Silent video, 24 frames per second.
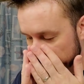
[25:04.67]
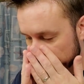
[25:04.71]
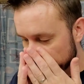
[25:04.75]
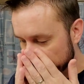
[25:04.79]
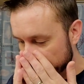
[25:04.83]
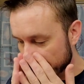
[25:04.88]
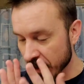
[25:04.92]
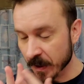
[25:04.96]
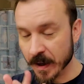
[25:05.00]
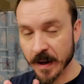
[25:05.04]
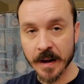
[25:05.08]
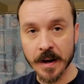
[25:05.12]

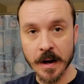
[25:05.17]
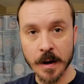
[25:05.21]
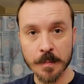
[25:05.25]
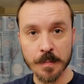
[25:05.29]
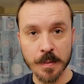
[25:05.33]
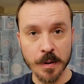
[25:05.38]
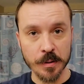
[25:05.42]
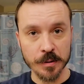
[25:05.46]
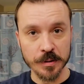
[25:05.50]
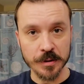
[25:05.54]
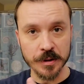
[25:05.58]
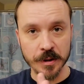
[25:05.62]
Again, I'll
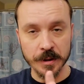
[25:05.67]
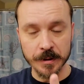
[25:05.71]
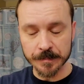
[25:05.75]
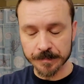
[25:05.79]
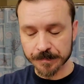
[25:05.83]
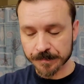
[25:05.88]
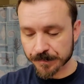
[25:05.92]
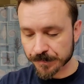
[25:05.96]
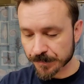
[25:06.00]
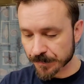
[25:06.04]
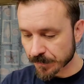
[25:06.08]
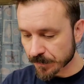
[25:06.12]
post it
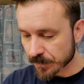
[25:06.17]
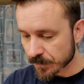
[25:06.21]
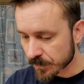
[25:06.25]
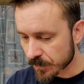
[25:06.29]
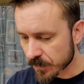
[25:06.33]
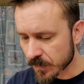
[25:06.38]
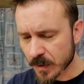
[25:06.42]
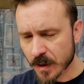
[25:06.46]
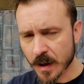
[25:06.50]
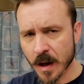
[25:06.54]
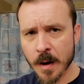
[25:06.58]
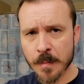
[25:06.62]

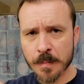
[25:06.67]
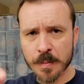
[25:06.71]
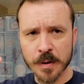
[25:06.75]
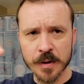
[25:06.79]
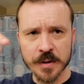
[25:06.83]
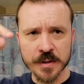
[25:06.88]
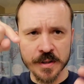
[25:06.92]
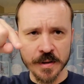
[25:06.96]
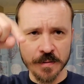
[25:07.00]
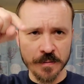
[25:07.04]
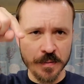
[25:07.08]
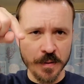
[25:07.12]
I'll put
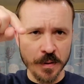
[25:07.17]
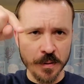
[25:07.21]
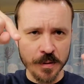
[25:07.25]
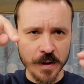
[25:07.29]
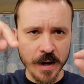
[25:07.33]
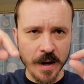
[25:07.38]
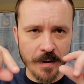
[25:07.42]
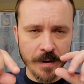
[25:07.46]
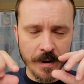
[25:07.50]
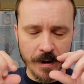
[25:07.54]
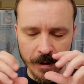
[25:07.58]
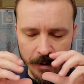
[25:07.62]
his info
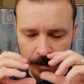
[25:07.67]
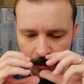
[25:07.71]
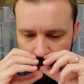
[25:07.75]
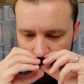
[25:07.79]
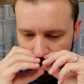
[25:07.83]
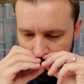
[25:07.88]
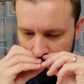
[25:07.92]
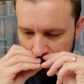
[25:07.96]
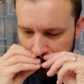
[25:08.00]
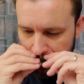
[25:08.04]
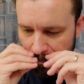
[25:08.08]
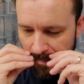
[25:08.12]
down here.
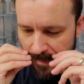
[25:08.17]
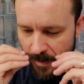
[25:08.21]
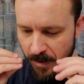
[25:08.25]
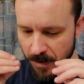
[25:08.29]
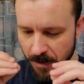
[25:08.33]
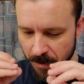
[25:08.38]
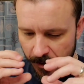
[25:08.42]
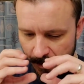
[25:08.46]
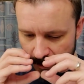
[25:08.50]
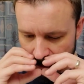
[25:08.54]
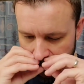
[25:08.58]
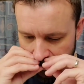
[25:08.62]

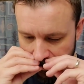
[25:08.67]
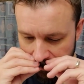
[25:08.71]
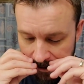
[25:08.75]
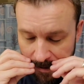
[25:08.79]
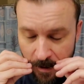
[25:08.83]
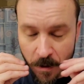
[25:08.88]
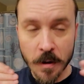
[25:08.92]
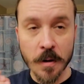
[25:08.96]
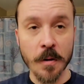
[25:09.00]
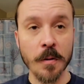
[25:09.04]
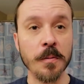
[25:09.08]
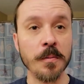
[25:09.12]
And
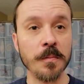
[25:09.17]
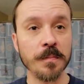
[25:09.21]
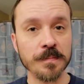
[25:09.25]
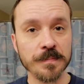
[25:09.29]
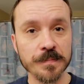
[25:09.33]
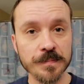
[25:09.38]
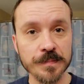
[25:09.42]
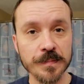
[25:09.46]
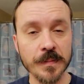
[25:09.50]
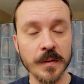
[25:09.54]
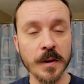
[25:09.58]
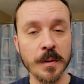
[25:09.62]
oh,
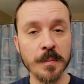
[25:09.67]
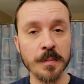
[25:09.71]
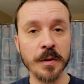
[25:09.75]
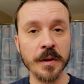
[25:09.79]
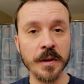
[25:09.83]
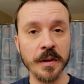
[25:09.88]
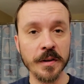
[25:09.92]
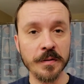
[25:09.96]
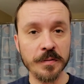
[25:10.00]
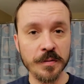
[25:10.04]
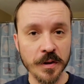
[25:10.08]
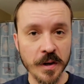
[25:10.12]

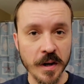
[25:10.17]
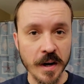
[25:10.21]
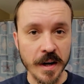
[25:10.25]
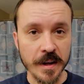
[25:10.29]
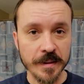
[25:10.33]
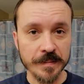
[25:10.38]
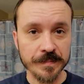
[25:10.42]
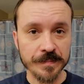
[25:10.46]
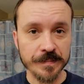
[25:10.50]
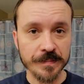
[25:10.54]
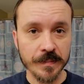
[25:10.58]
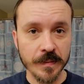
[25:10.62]
completely
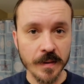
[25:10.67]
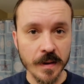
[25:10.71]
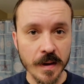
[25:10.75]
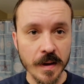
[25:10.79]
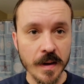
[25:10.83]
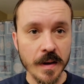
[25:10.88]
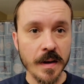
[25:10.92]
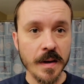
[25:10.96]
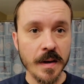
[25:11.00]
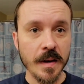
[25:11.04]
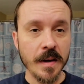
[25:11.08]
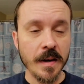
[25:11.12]
forgot.
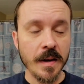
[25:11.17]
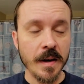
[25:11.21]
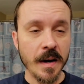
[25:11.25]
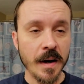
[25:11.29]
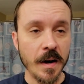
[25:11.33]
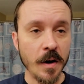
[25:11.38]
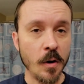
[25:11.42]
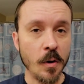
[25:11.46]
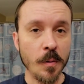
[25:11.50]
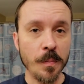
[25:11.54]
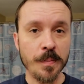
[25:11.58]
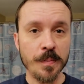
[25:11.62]
I
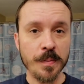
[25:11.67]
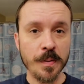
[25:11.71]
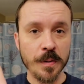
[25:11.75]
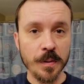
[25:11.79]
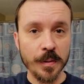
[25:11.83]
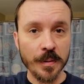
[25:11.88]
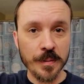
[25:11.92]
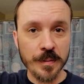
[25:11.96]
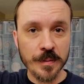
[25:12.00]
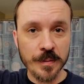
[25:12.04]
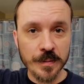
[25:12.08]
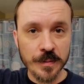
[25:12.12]
hope
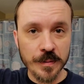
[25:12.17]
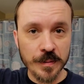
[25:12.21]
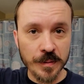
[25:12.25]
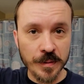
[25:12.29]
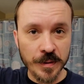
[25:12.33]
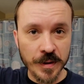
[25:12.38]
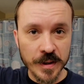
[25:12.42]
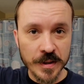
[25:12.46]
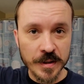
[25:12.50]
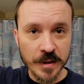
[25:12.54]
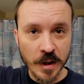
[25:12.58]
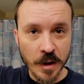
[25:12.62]

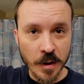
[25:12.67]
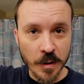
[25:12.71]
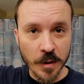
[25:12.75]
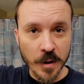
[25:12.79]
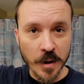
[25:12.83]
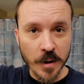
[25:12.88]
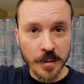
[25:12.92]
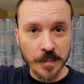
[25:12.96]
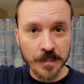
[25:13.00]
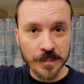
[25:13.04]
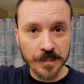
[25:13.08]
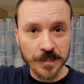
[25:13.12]
this
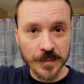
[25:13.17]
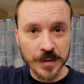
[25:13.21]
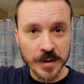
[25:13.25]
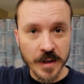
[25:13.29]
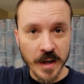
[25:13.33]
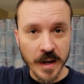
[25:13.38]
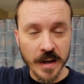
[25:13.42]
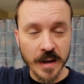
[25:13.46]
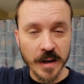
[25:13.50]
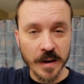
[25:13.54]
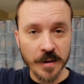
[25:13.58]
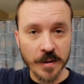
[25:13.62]
logo
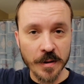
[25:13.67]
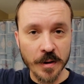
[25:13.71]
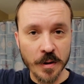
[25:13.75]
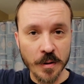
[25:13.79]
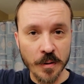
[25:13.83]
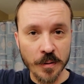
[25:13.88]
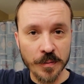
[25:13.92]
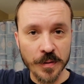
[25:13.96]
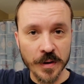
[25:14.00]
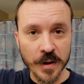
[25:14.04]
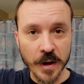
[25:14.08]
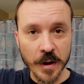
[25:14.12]
stayed here the
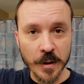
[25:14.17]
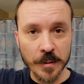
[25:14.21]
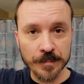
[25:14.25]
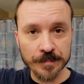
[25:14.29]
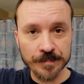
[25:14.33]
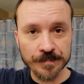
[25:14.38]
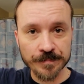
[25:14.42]
whole video.